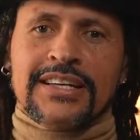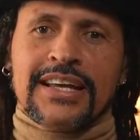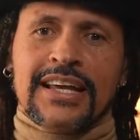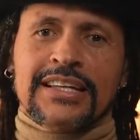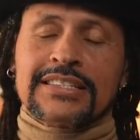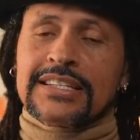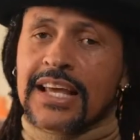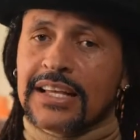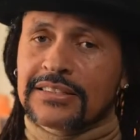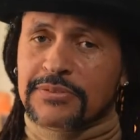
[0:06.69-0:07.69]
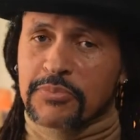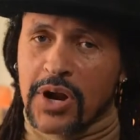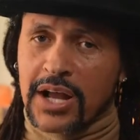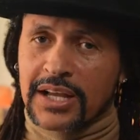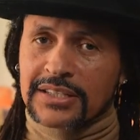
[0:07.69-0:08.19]
And today's
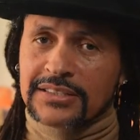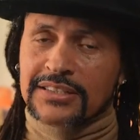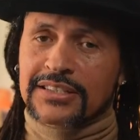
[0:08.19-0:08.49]
surprise